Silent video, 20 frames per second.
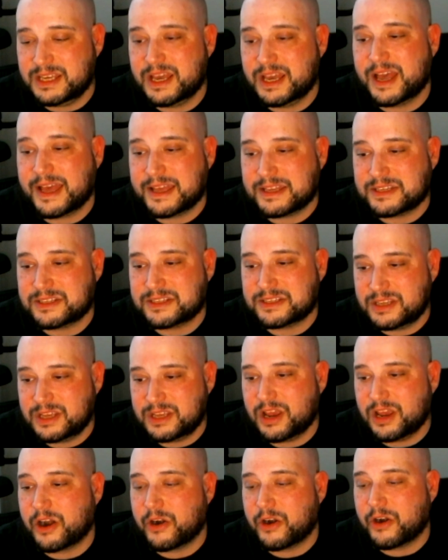I'm
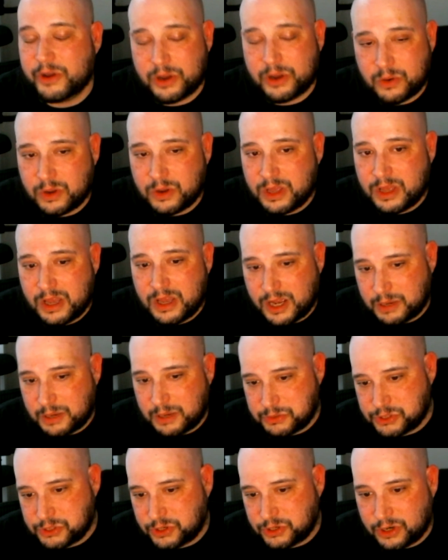sure Jared will
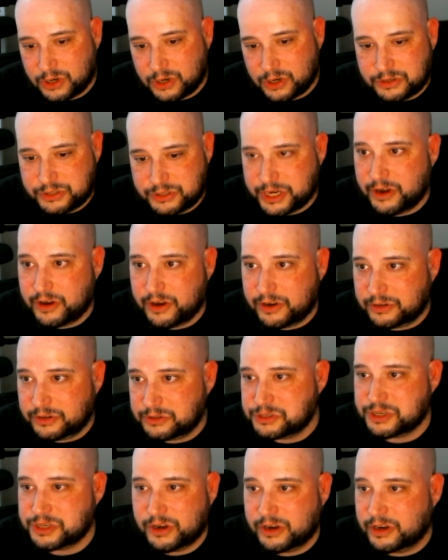share it another way
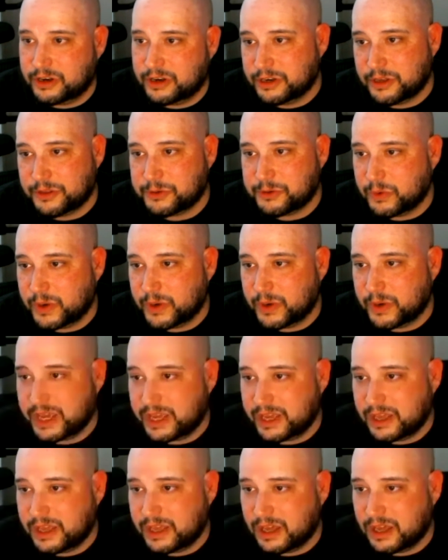
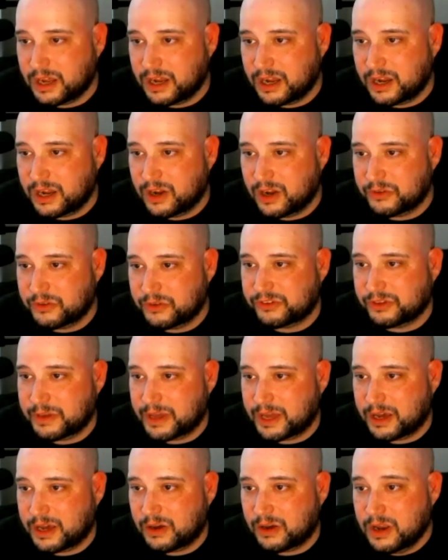somehow.
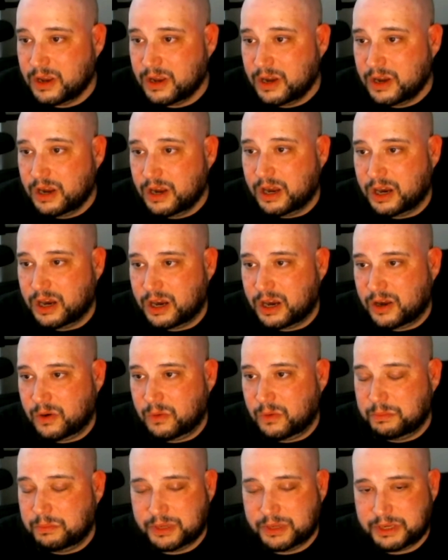But
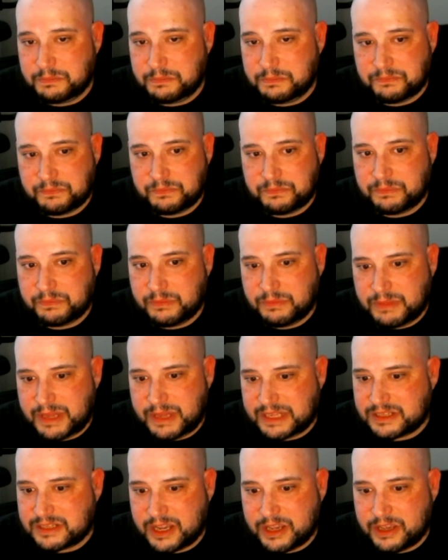that's how you can follow up
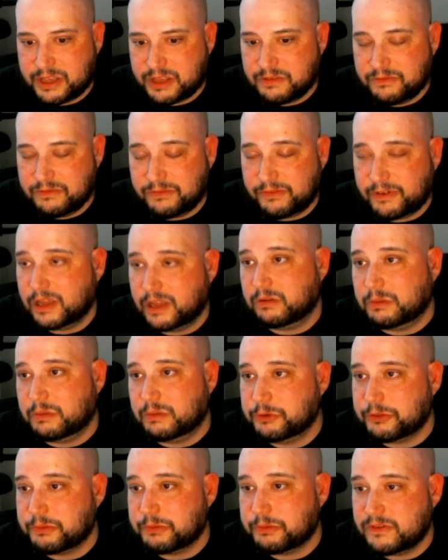with me. If you have more
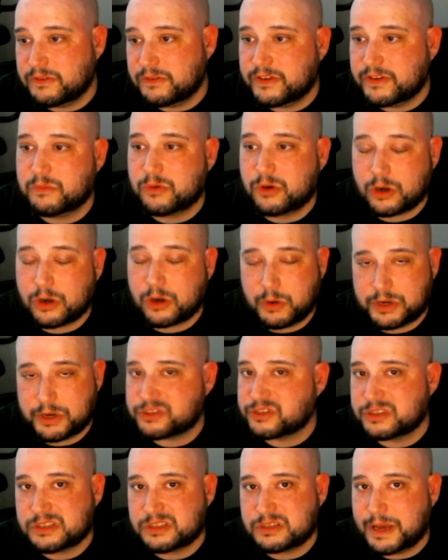questions about
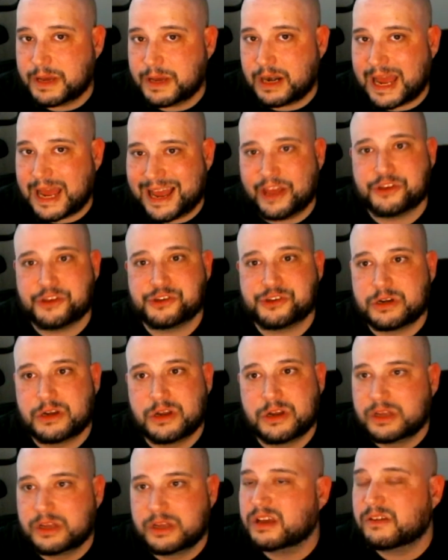Azure, you have
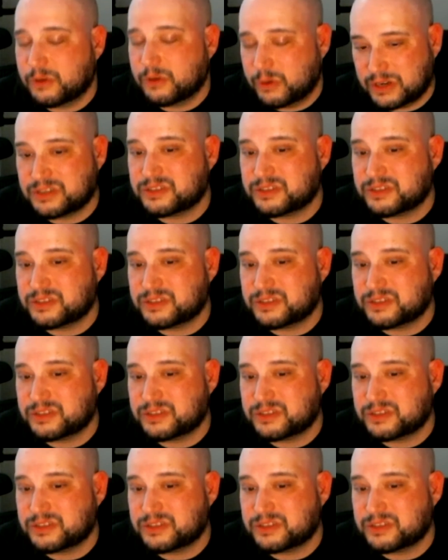questions about